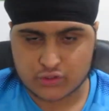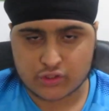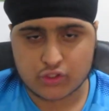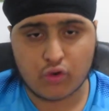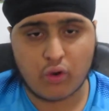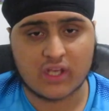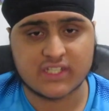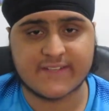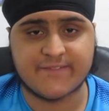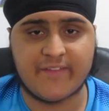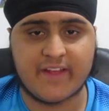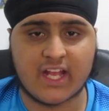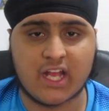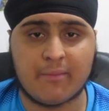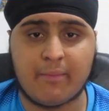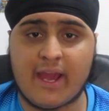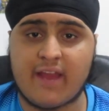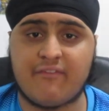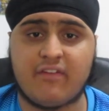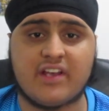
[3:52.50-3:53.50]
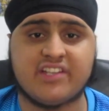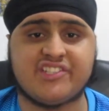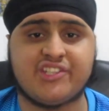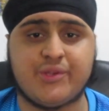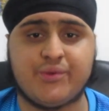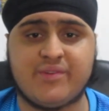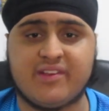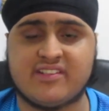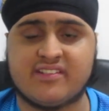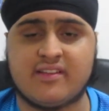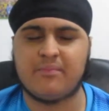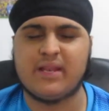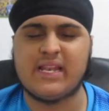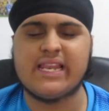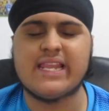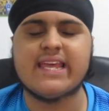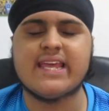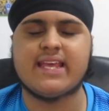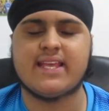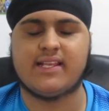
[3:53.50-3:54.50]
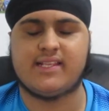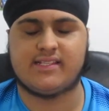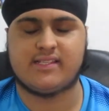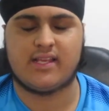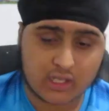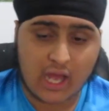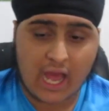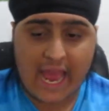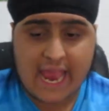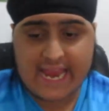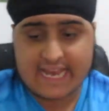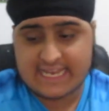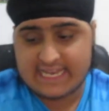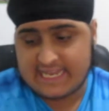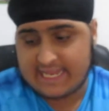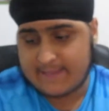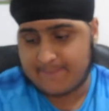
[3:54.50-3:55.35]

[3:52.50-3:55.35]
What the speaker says: So Arsene Wenger, my advice to you is, please, kindly,